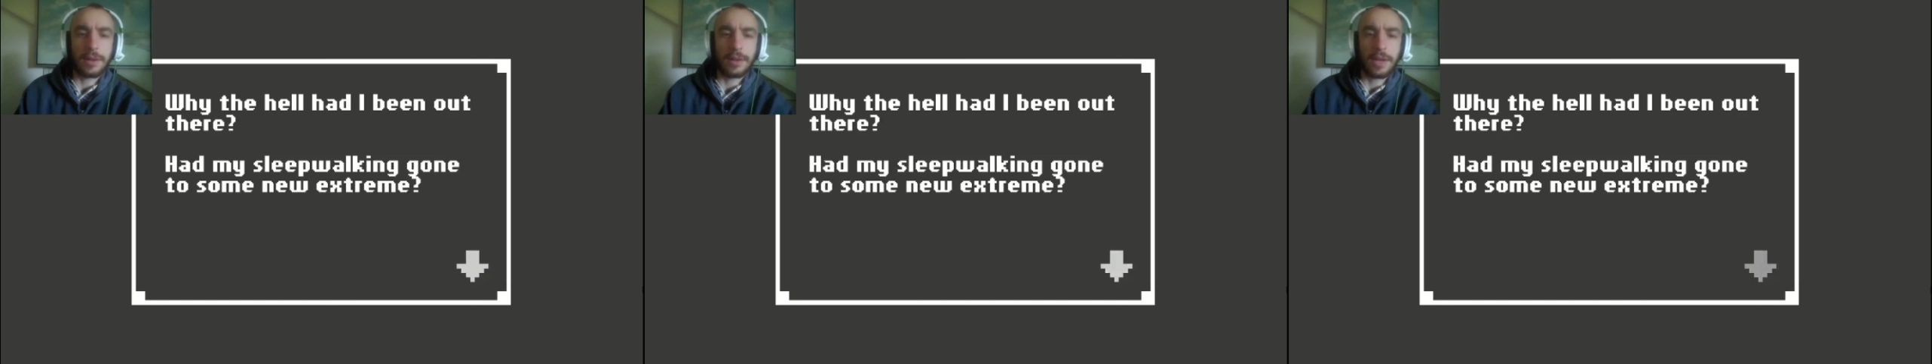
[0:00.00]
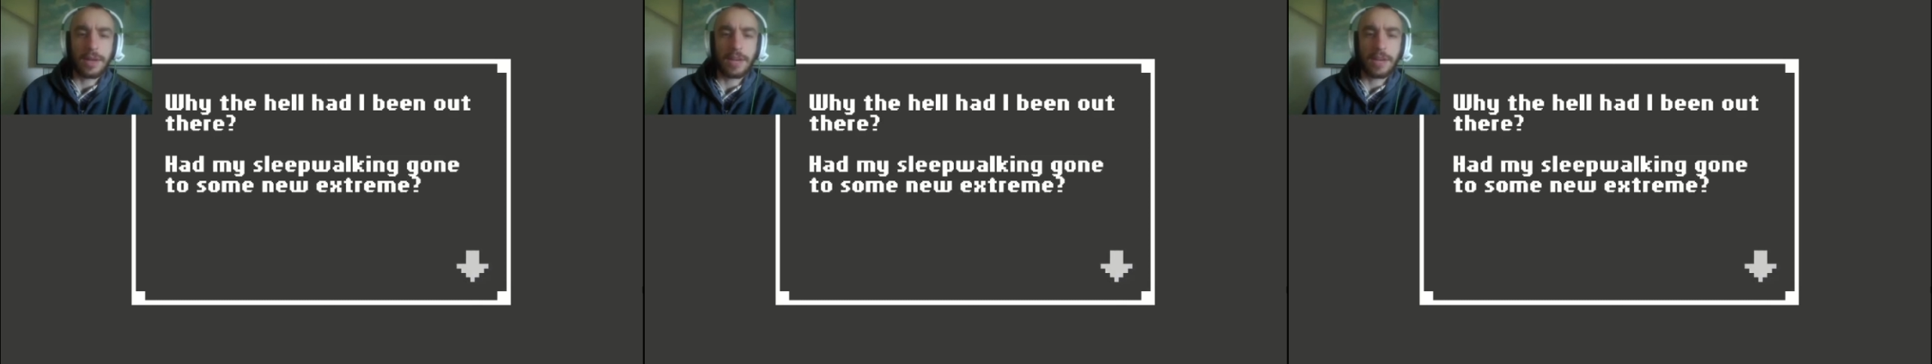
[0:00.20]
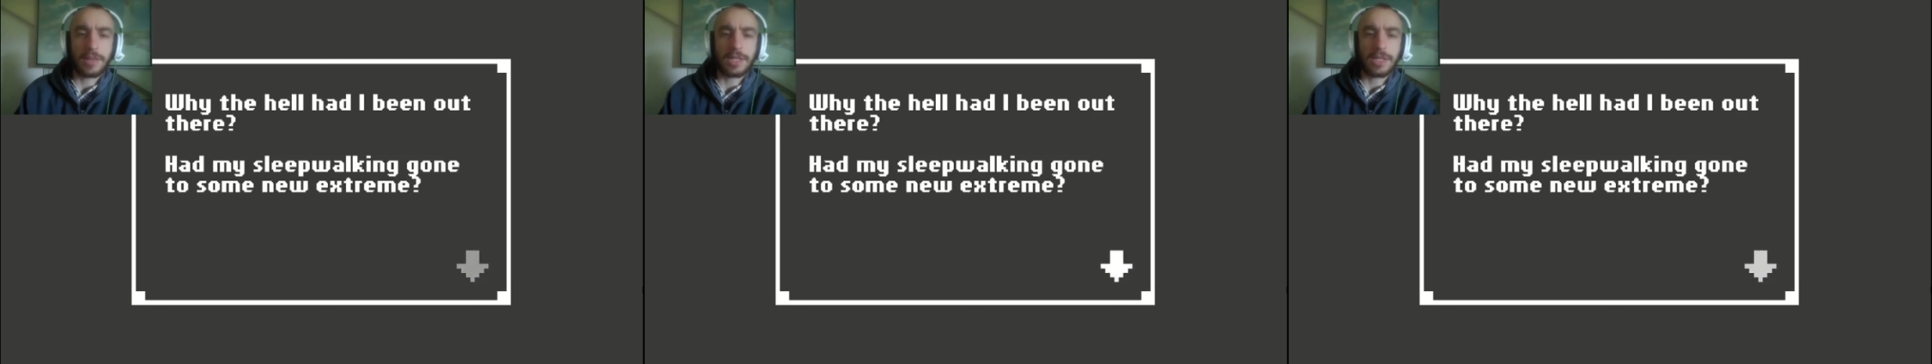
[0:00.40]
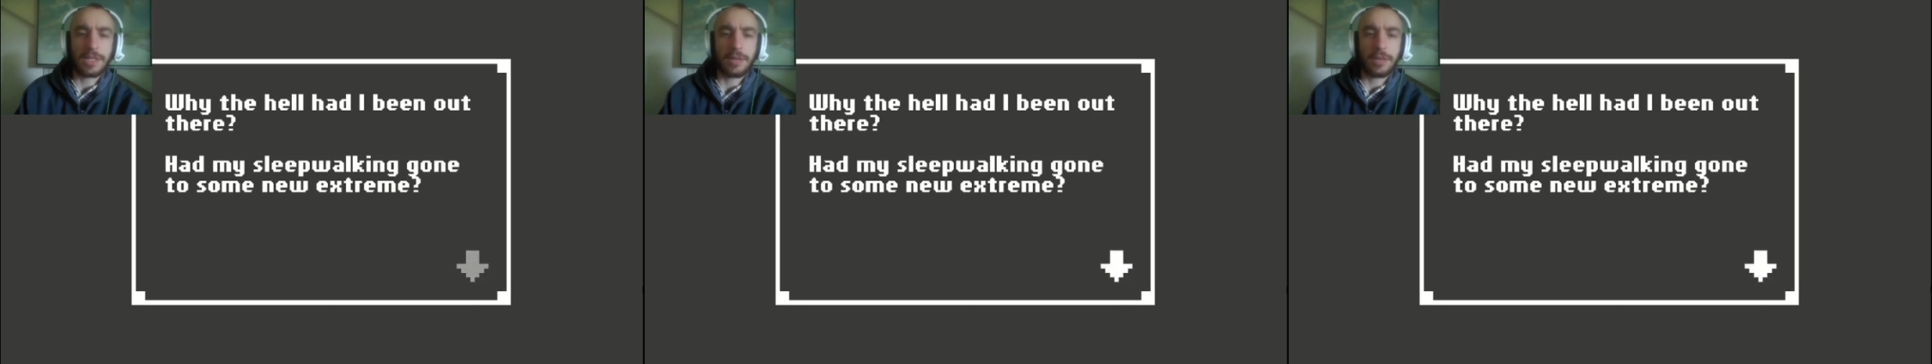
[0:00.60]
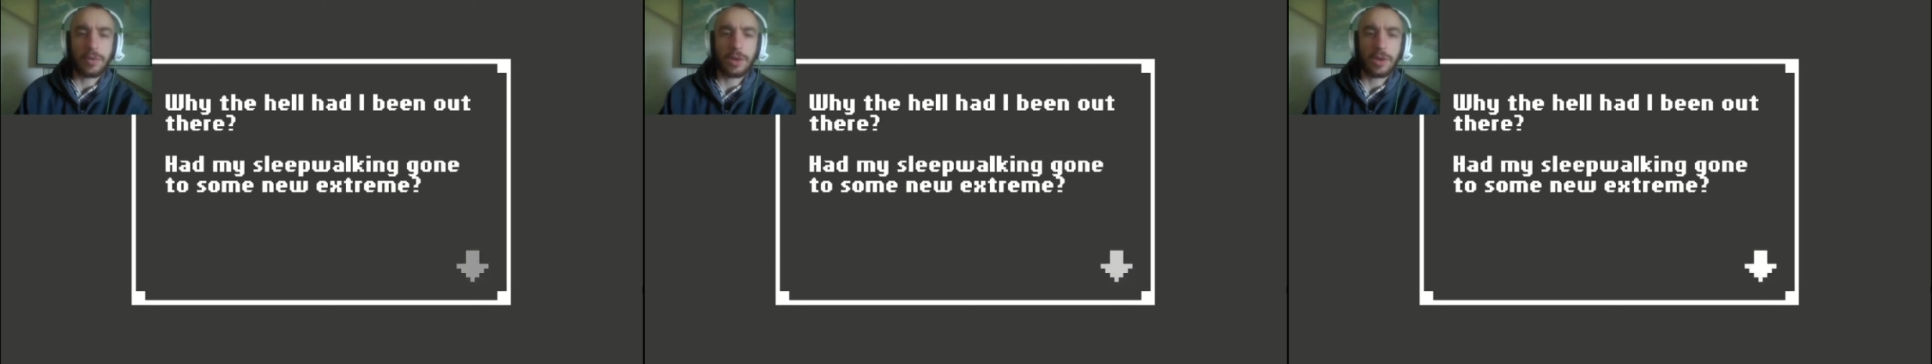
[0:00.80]
Had my
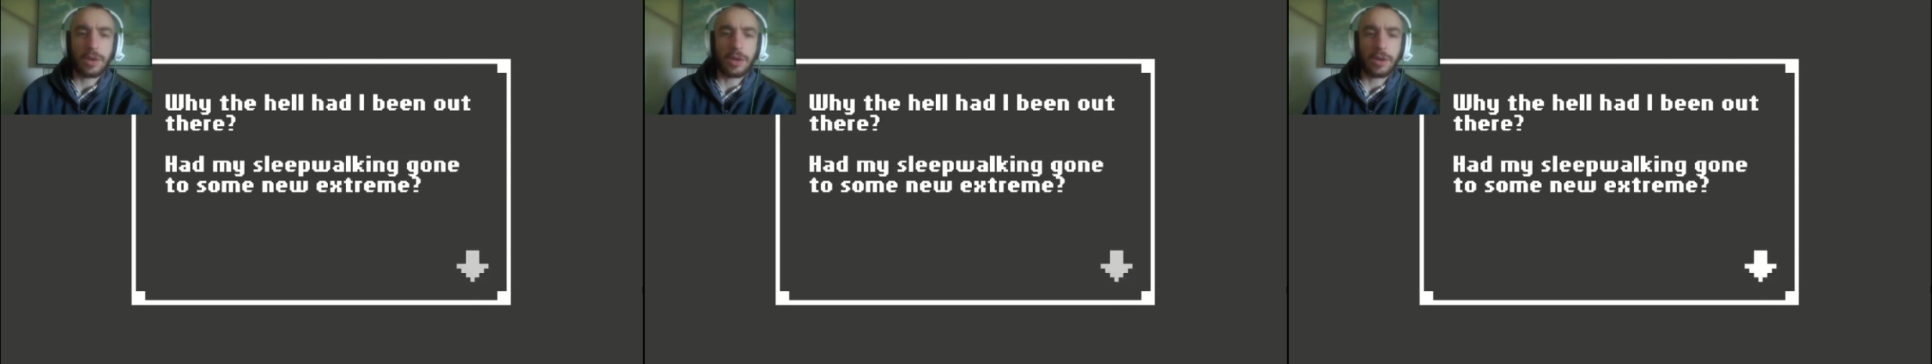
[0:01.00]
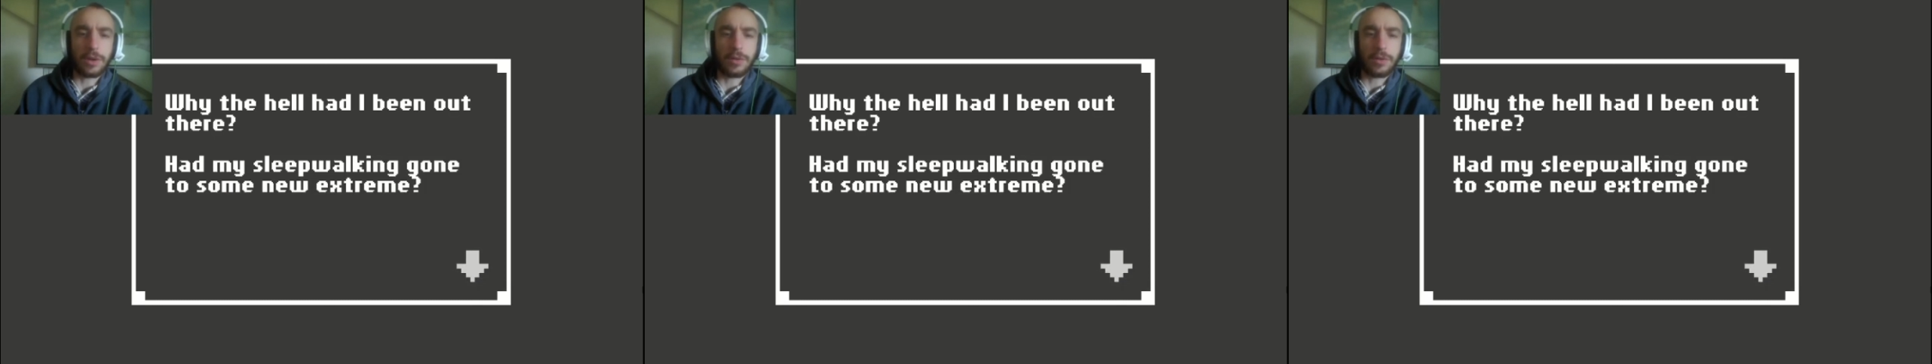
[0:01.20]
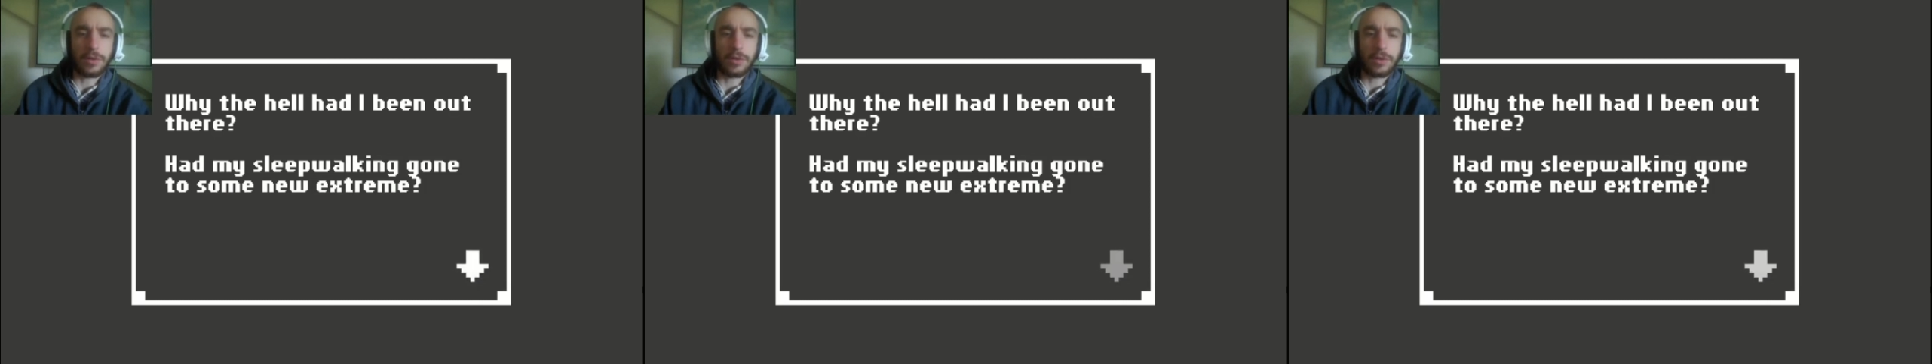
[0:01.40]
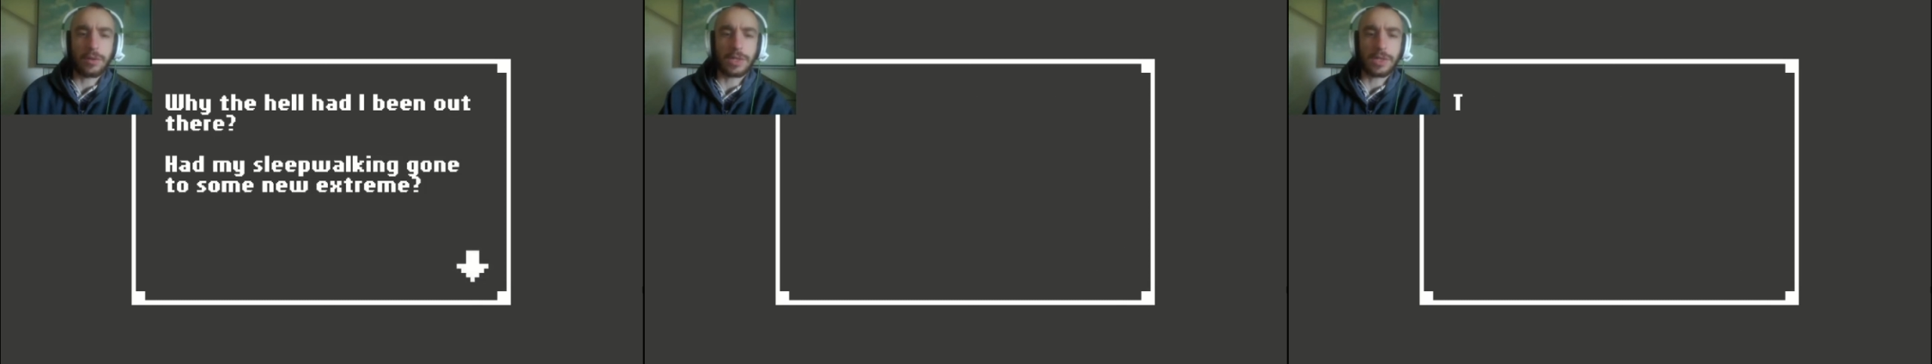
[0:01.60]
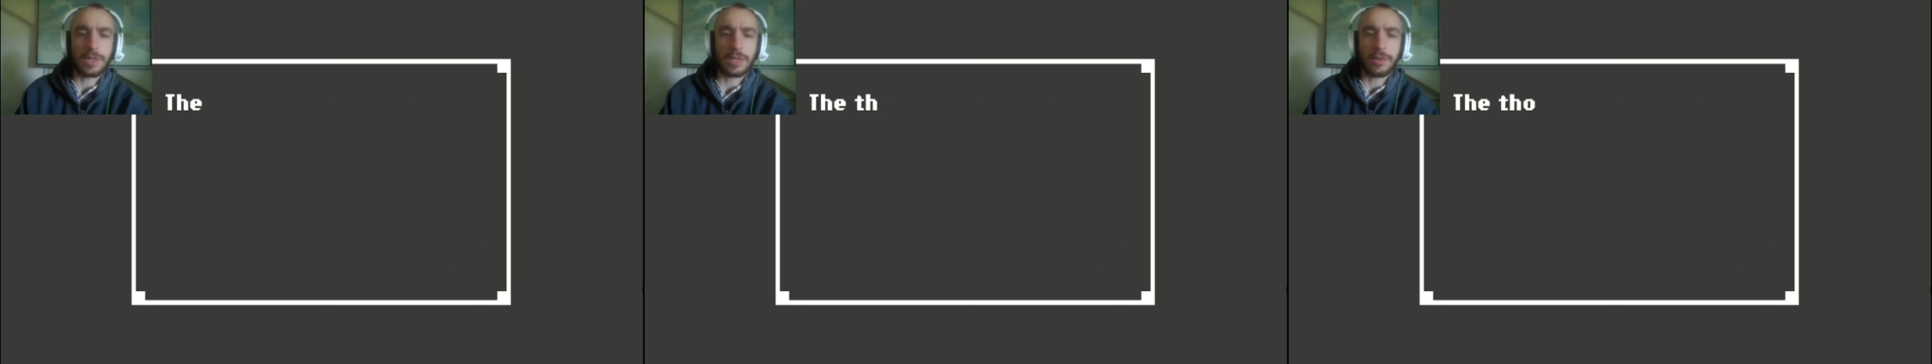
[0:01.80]
sleepwalking gone
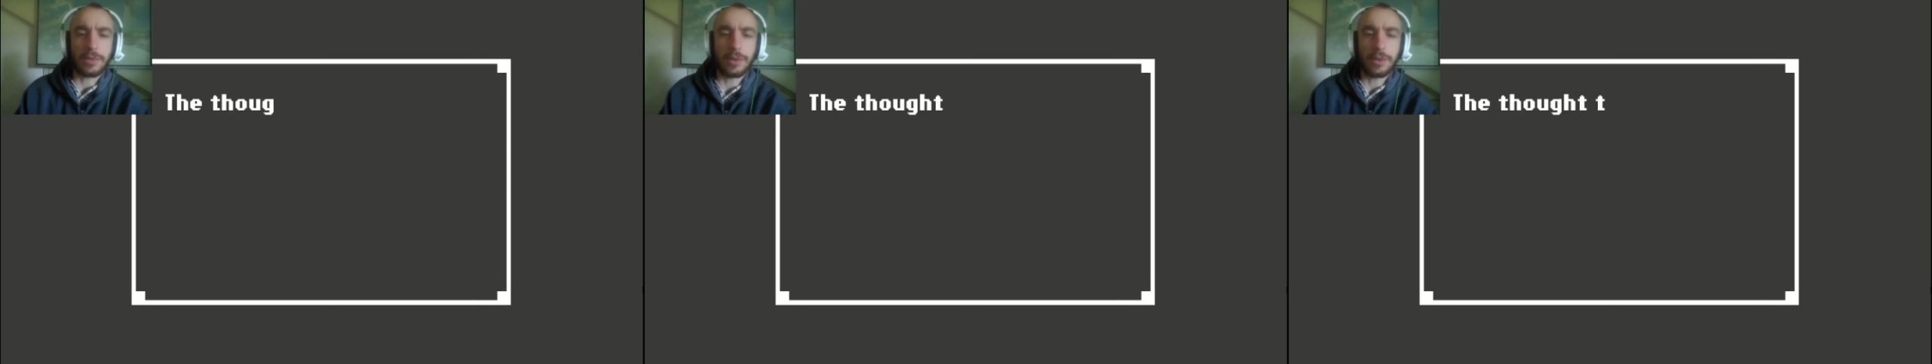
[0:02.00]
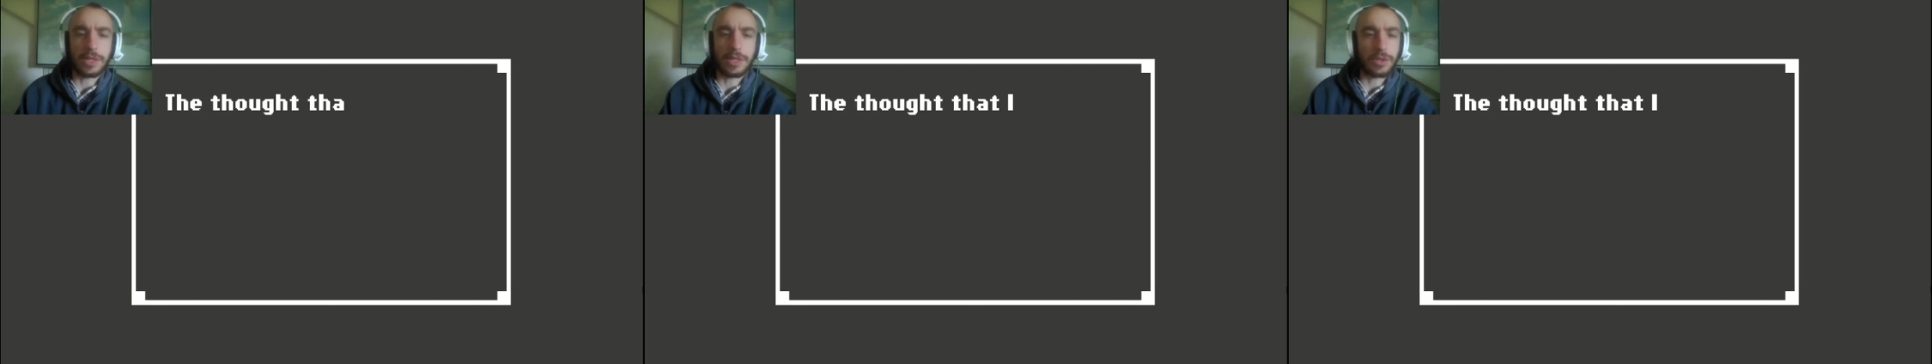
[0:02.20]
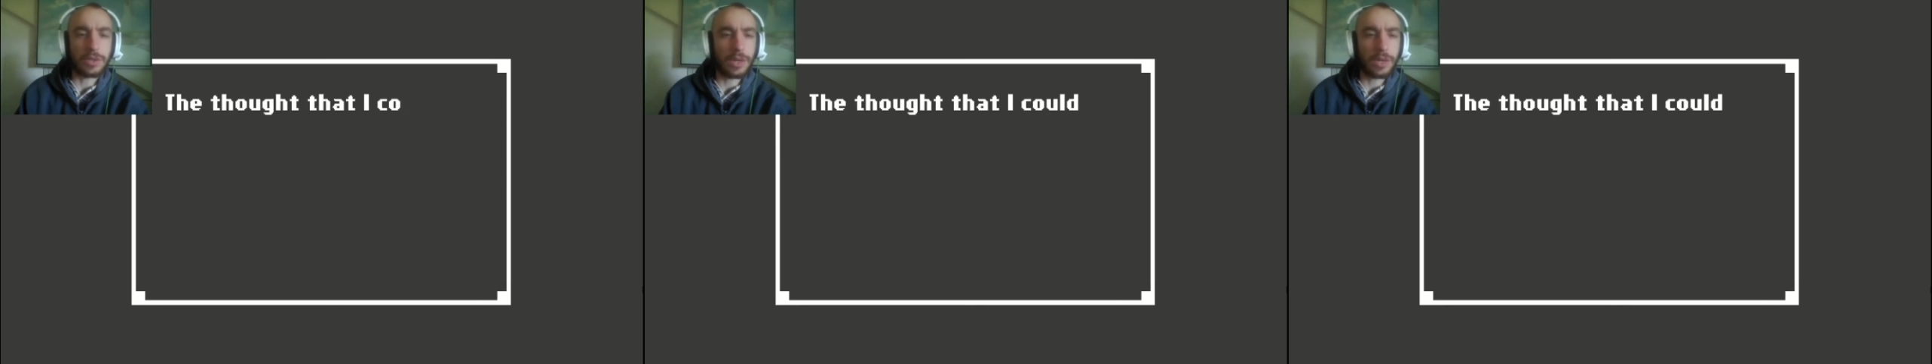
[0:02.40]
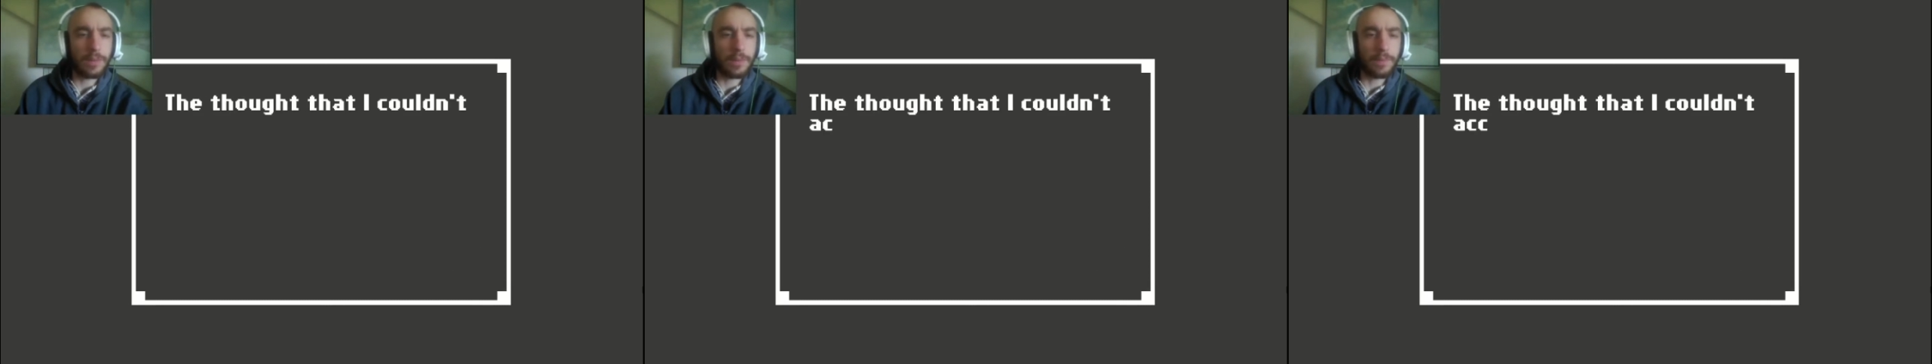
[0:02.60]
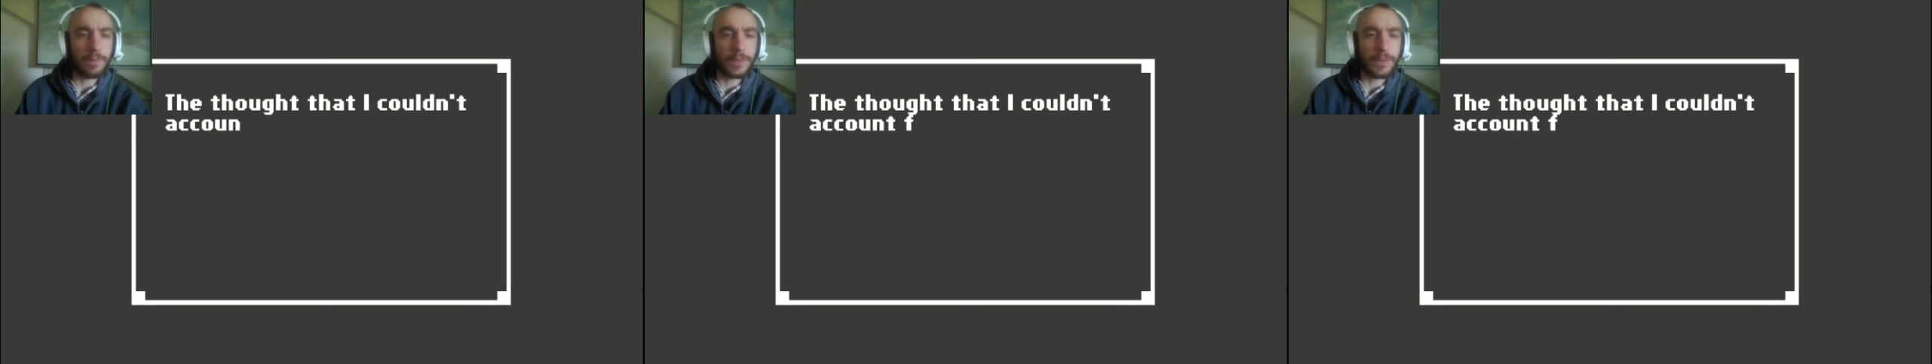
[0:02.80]
to some new
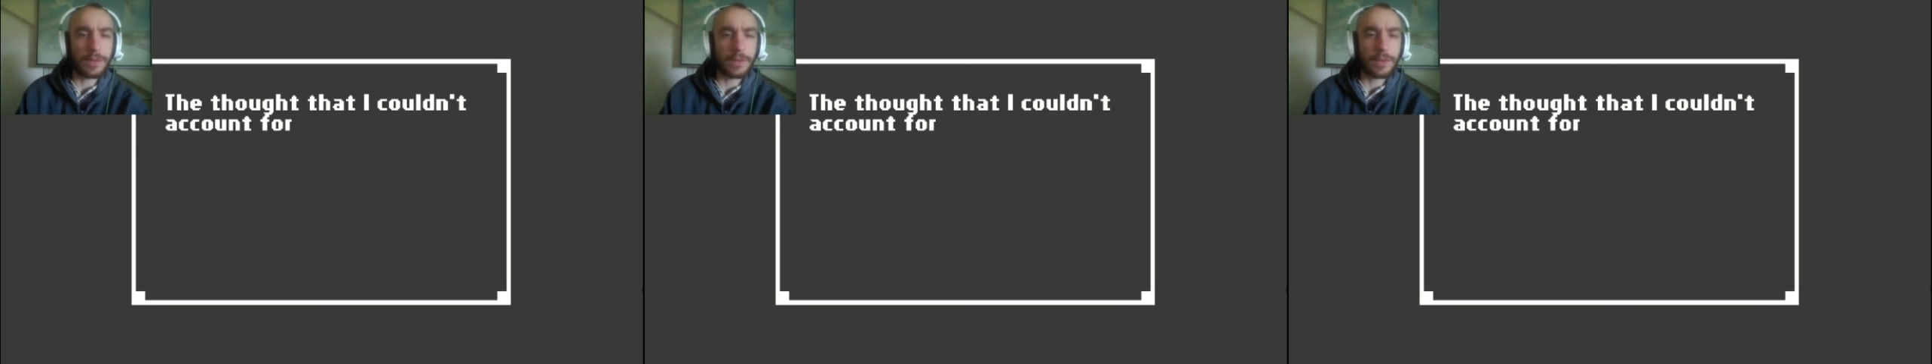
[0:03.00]
extreme?